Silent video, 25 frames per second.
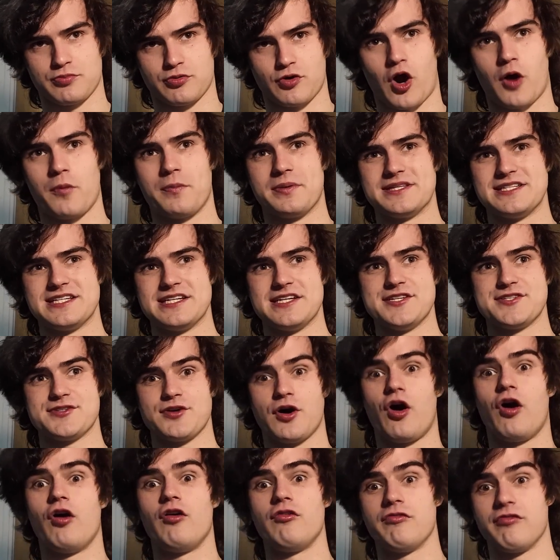properties
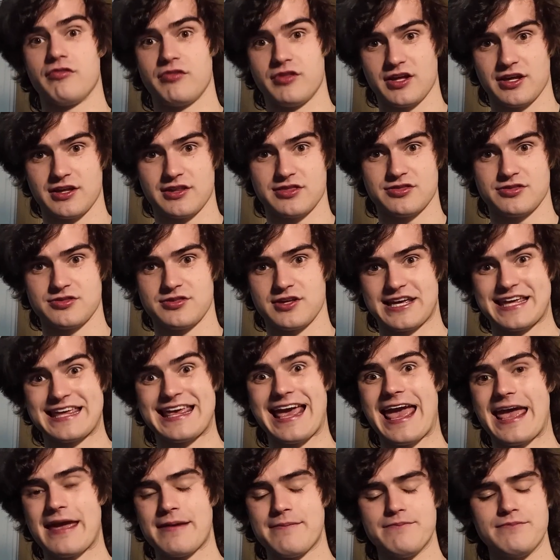of the
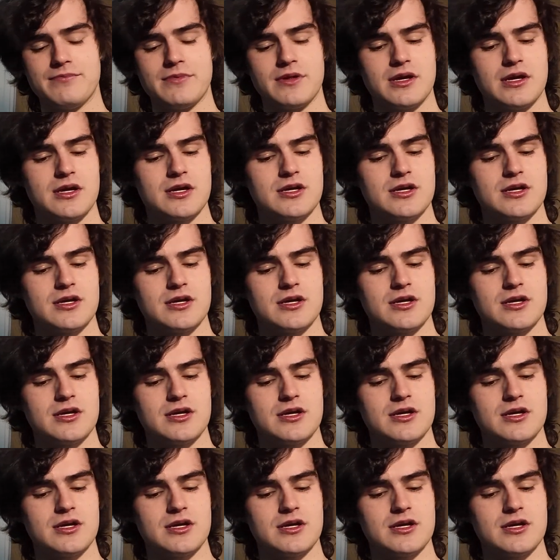game.